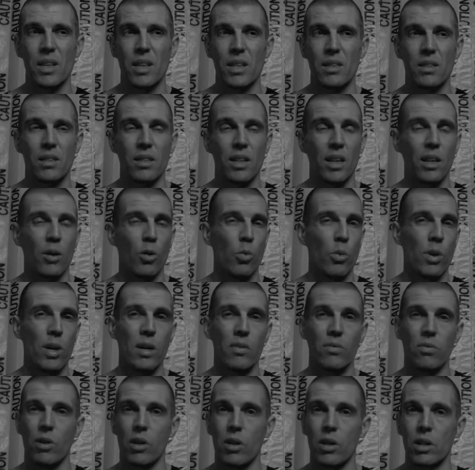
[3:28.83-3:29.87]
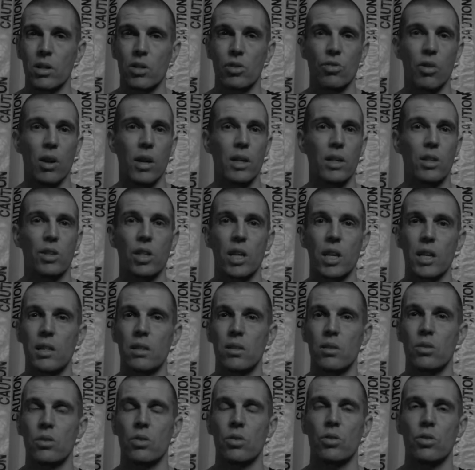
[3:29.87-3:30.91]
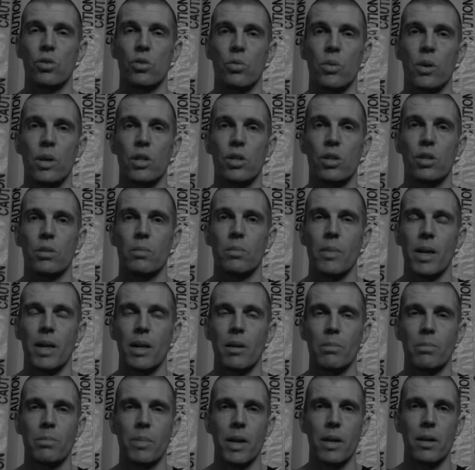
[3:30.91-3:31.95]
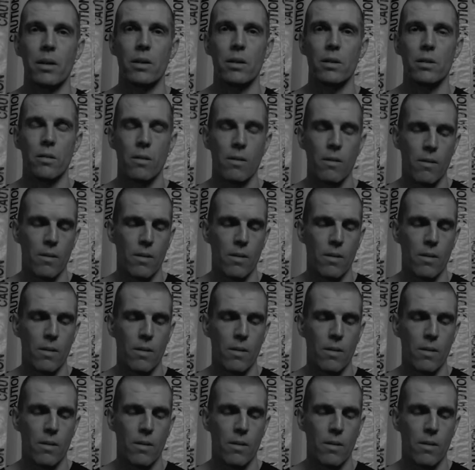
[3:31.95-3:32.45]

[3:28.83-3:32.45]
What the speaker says: that's like a way of kind of trying to change the situation, make it better.